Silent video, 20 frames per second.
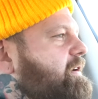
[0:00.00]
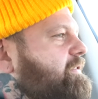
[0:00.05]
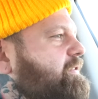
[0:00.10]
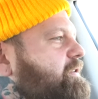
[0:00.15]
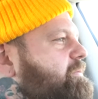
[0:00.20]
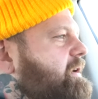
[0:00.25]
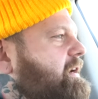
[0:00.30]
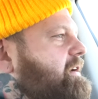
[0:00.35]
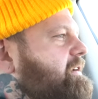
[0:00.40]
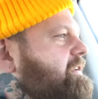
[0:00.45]

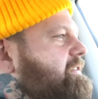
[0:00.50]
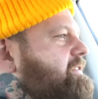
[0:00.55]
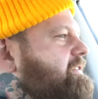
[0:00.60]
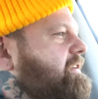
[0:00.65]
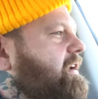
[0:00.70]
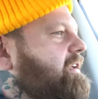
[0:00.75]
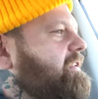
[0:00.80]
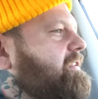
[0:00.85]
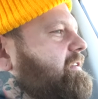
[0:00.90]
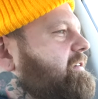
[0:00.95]
Everybody's
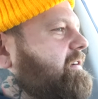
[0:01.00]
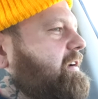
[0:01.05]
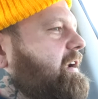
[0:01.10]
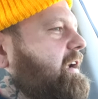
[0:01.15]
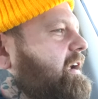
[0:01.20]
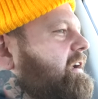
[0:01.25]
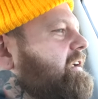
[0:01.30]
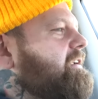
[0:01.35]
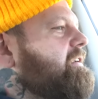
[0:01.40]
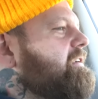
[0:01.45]
got their
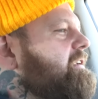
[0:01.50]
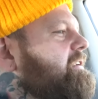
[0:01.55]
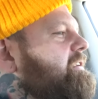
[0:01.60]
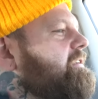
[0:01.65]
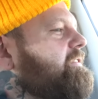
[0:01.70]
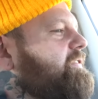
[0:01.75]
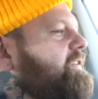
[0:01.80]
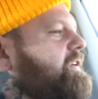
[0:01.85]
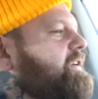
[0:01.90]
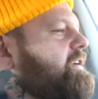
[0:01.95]
hand in
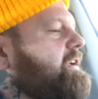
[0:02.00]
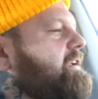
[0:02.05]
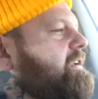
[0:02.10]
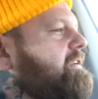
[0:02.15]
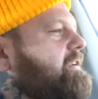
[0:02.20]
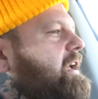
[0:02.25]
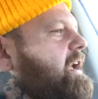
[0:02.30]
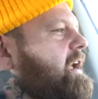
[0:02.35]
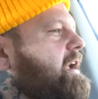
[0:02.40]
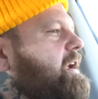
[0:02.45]
the
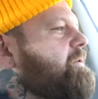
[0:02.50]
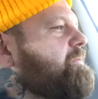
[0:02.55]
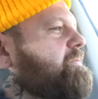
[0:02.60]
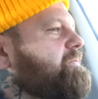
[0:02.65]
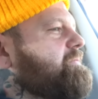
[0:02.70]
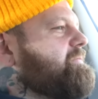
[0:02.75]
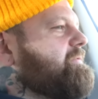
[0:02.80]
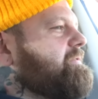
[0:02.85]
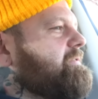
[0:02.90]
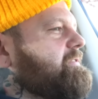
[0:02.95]
fucking game.
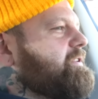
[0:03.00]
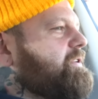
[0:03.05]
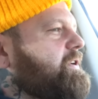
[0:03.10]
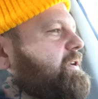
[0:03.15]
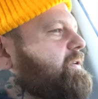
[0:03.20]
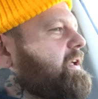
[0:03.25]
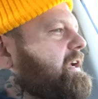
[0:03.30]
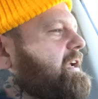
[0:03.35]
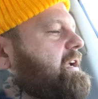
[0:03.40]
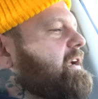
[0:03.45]
You
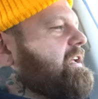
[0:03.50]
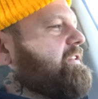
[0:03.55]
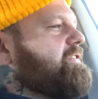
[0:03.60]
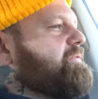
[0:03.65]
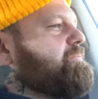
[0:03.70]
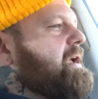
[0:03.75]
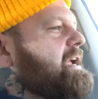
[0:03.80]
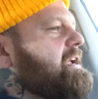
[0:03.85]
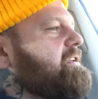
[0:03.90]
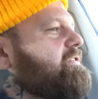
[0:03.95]
know, like
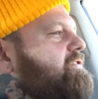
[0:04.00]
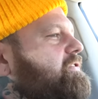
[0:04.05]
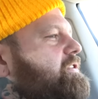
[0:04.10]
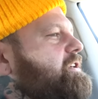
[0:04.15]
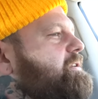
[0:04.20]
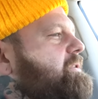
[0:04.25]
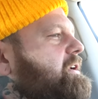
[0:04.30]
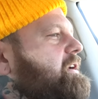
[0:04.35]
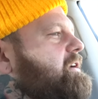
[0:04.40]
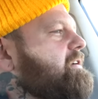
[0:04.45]
it's
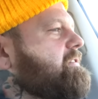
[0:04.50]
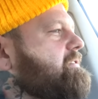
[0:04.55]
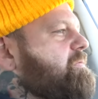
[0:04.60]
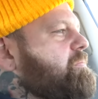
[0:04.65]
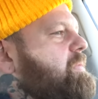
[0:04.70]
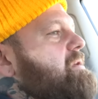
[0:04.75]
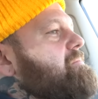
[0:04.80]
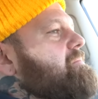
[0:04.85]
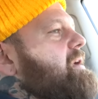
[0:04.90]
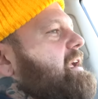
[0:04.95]
mainstream now. It's
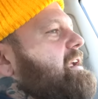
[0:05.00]
been